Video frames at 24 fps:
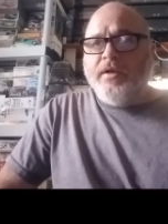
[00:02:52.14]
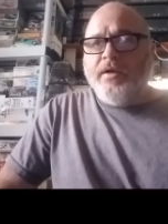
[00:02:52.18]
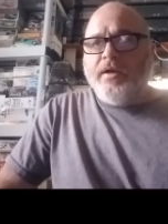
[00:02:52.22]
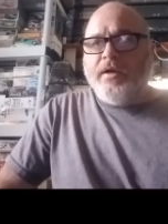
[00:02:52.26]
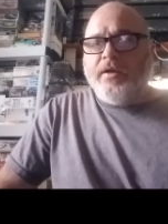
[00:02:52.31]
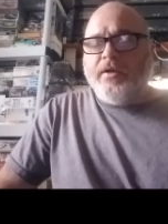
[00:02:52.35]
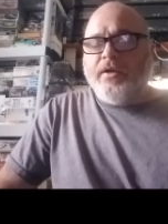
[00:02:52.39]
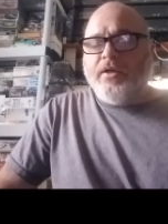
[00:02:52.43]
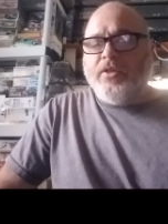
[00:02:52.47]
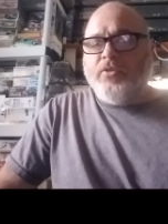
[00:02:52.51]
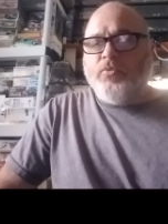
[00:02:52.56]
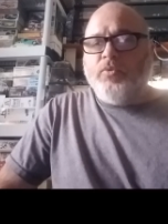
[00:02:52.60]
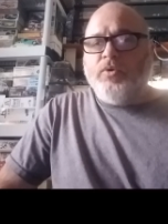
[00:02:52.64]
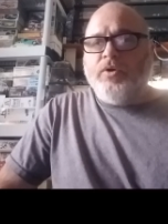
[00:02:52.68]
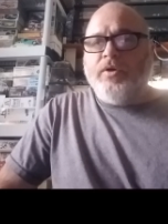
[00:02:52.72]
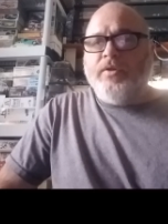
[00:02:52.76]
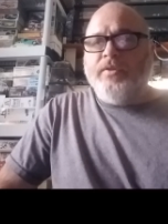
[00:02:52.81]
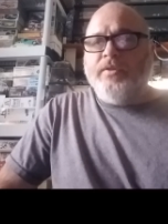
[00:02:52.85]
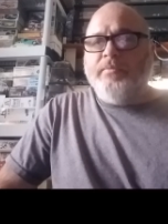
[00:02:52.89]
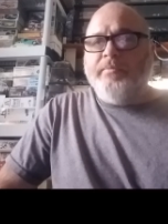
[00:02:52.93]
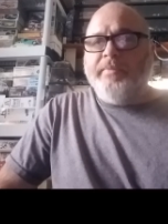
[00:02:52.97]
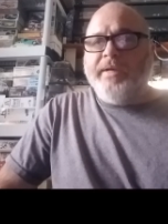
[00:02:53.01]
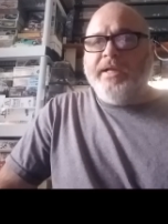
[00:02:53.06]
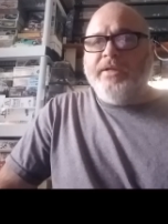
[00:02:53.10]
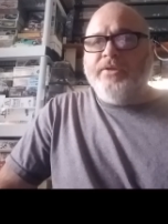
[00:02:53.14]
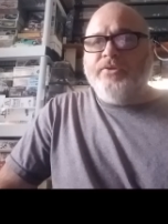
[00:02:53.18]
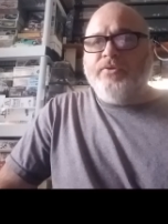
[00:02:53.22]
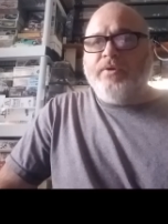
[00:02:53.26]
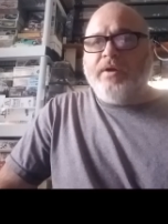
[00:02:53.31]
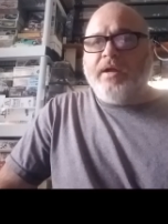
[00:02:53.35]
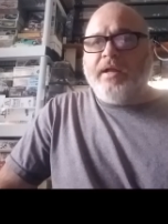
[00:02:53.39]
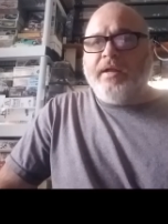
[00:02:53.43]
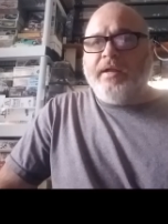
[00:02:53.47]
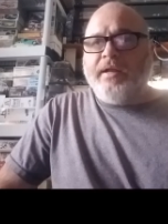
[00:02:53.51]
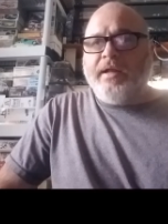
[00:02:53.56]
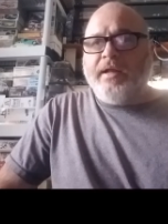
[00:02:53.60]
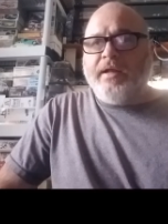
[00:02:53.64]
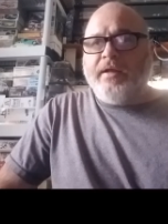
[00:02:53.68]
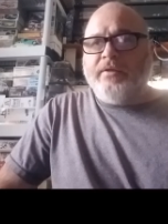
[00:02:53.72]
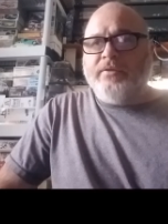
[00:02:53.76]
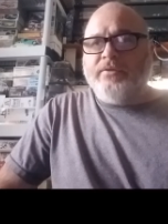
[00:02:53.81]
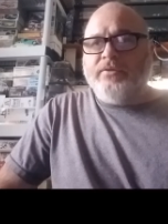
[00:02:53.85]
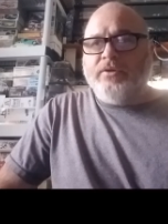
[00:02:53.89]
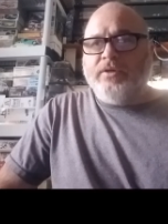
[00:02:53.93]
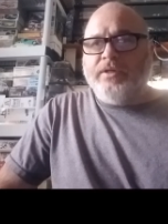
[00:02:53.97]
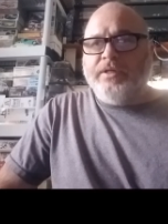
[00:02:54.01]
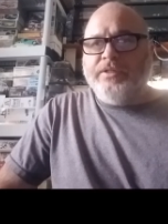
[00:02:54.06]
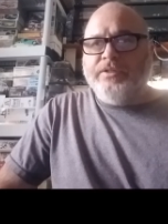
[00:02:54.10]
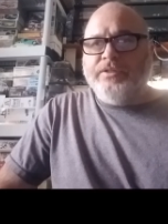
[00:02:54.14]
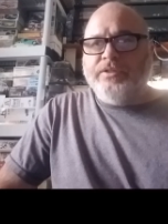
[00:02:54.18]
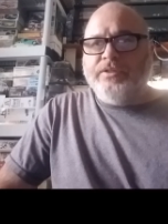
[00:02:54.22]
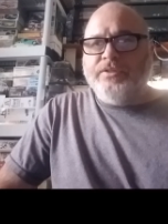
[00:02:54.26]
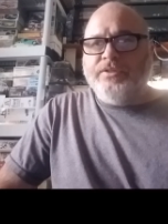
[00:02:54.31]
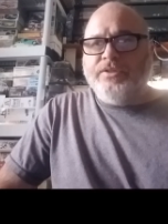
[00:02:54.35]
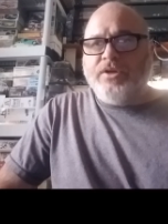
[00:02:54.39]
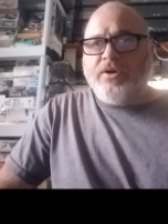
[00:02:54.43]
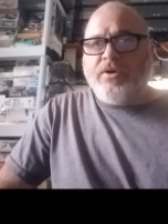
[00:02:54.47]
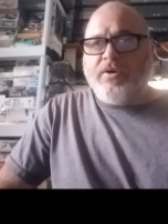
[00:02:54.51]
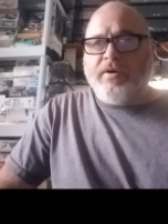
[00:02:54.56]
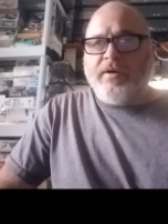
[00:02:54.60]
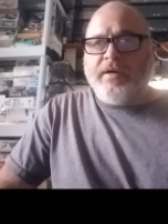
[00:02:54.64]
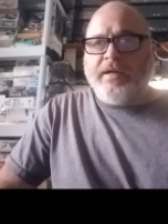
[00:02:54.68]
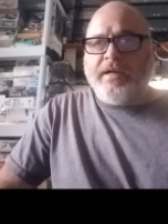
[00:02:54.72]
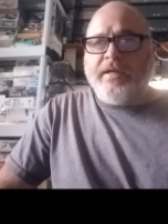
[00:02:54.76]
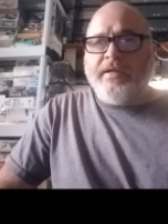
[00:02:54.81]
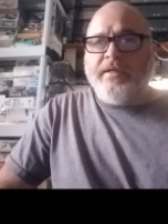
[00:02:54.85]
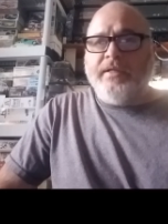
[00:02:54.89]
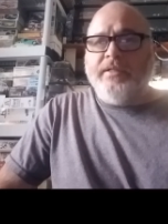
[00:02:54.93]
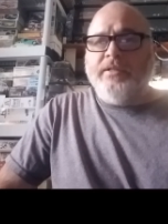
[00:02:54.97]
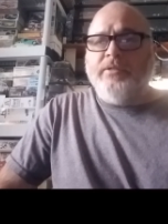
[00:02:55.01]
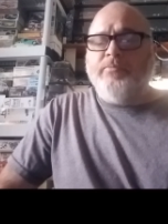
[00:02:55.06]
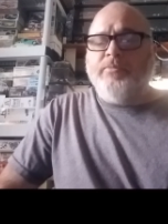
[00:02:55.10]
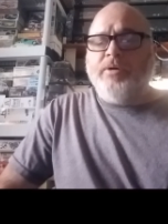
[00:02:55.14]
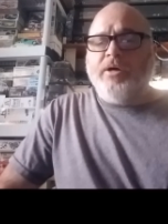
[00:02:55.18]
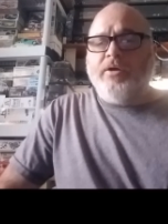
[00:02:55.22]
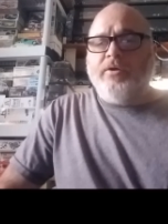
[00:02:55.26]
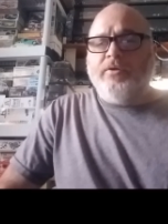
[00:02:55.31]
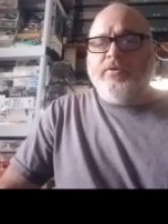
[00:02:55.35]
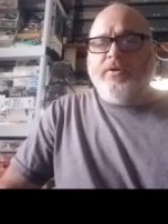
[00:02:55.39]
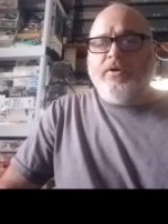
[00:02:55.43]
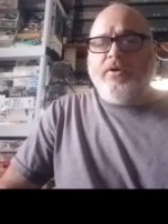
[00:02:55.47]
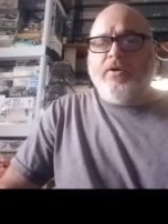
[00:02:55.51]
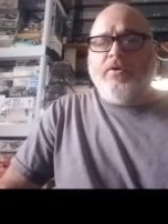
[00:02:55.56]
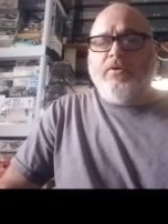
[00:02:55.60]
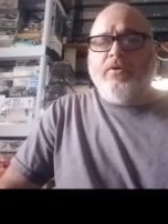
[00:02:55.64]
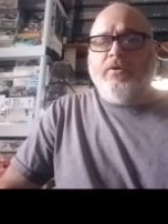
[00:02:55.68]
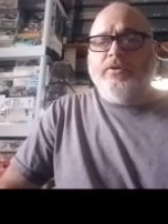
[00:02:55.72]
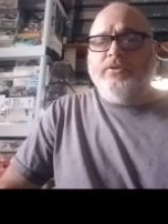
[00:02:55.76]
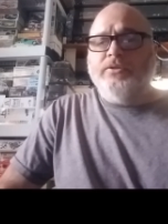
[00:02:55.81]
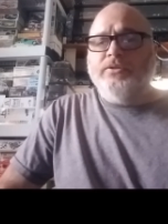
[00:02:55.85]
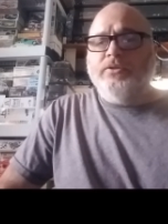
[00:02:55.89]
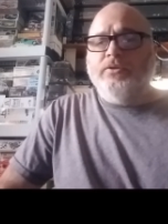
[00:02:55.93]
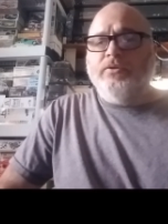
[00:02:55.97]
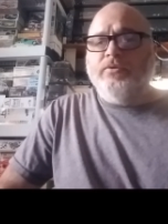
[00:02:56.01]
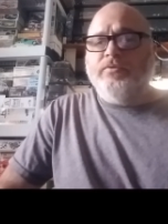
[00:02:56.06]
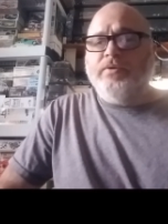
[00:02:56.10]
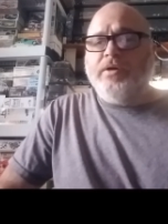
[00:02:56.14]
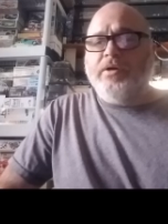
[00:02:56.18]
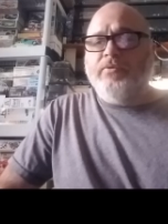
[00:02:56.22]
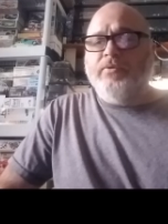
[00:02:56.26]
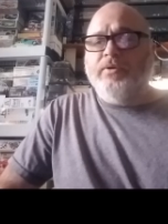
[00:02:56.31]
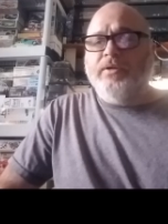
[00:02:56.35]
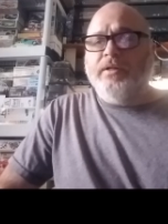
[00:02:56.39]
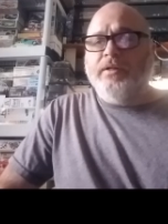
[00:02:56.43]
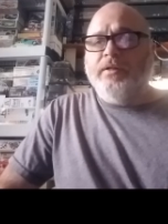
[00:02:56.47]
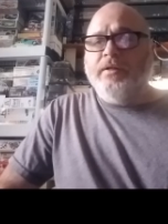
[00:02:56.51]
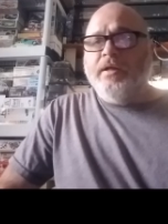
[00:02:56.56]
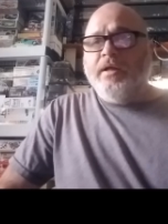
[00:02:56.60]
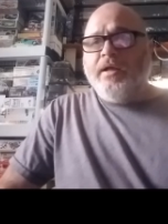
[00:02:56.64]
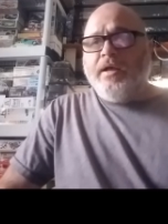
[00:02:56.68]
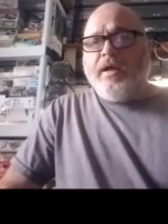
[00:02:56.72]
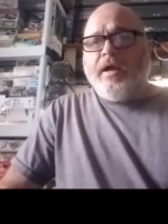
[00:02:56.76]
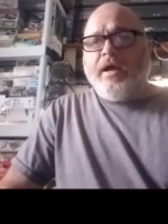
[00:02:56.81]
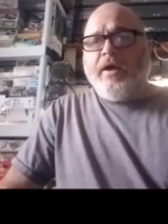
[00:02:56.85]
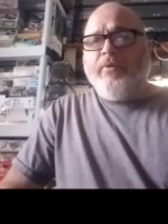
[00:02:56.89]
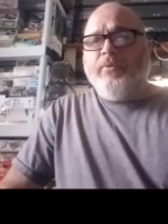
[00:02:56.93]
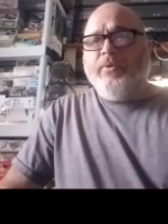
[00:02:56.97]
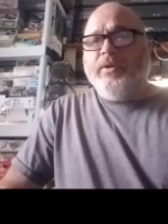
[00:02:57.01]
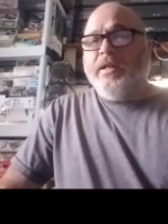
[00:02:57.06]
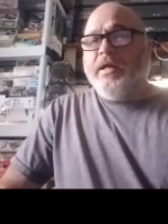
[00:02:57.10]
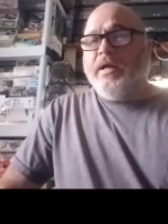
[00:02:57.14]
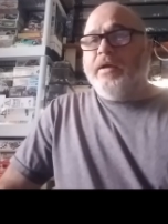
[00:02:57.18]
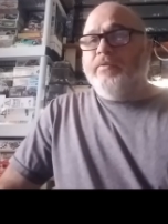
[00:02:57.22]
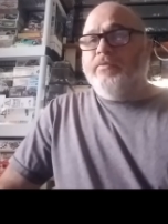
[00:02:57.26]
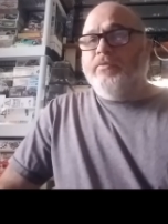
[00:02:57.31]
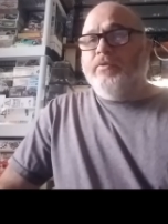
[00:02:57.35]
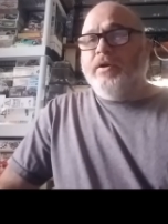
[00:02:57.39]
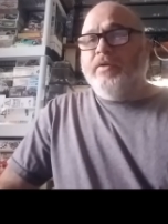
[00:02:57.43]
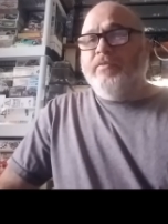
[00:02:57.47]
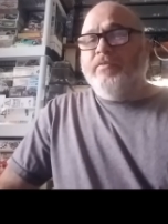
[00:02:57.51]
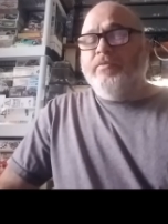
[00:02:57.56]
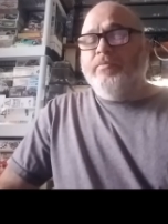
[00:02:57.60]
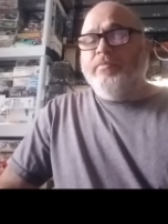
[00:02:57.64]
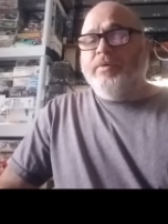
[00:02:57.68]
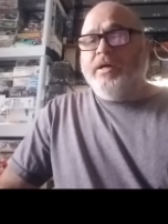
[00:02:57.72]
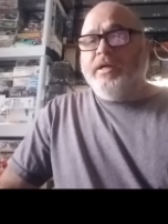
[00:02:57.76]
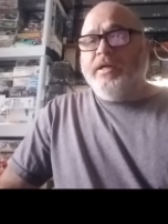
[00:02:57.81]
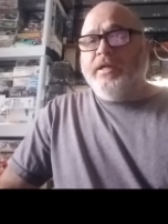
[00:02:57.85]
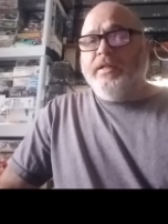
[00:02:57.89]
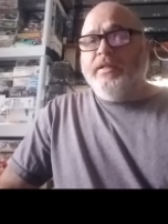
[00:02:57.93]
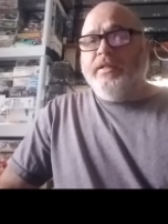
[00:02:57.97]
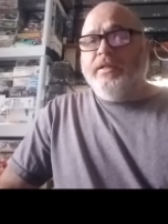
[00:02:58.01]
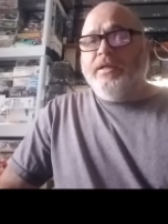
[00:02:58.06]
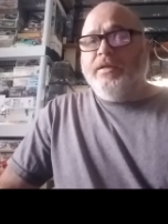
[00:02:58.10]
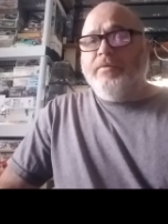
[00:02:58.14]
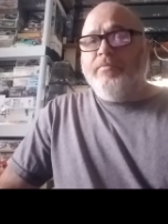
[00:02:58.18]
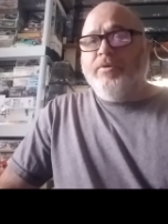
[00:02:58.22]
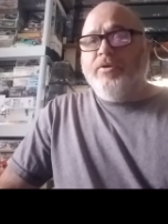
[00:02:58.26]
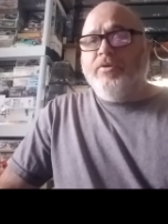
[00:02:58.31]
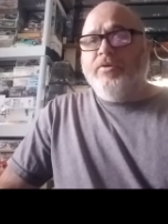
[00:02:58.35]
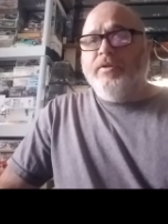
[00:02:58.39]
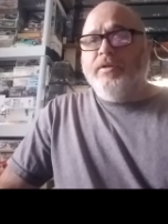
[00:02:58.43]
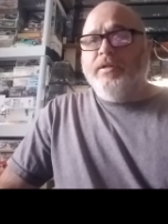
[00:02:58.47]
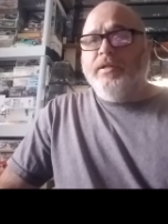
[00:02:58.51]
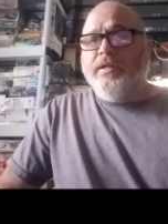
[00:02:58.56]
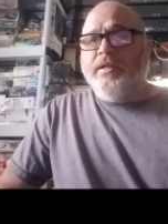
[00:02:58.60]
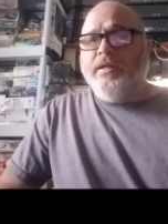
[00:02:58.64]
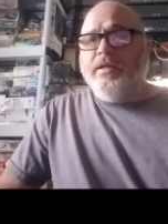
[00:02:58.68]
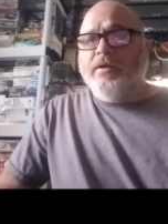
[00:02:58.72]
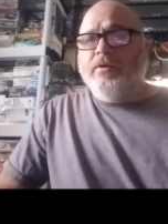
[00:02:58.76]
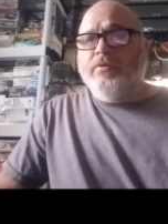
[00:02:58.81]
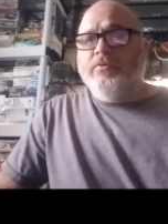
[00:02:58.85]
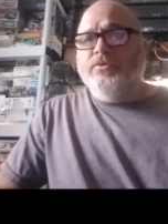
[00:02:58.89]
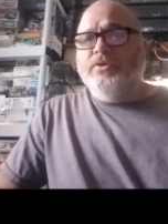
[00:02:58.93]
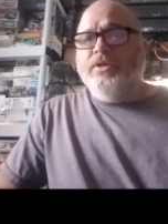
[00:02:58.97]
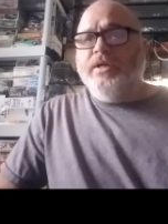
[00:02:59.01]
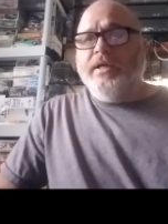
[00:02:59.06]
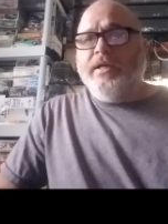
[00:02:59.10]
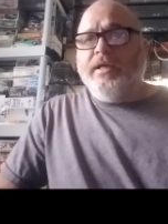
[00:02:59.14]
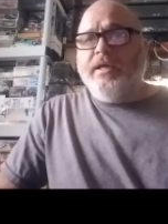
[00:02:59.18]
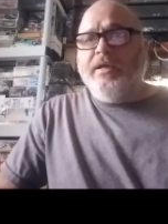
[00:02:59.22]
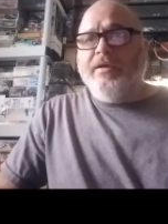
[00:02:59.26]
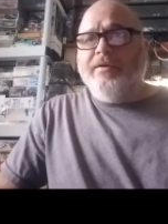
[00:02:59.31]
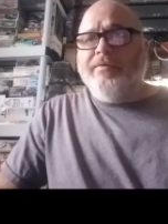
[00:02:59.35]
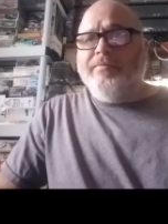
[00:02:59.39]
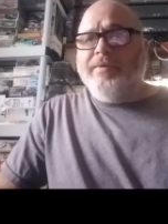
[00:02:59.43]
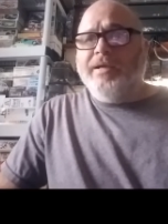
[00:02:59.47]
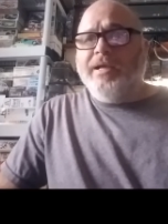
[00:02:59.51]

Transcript: another one on the bench right now. So he's just starting out in the model cars. So if I would I would like for everybody in the community to go check him